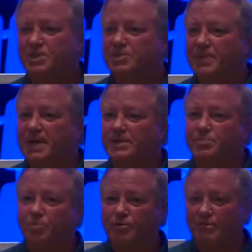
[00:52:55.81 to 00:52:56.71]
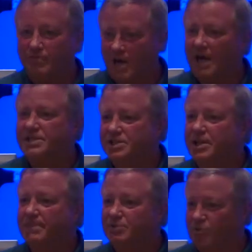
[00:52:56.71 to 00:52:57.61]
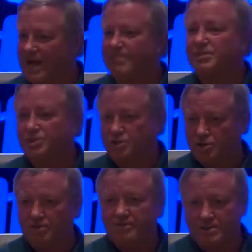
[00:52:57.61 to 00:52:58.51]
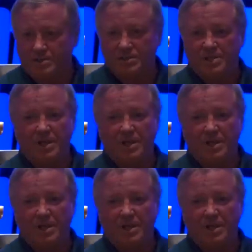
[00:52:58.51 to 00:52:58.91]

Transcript: space, proof of concept, lab as a service.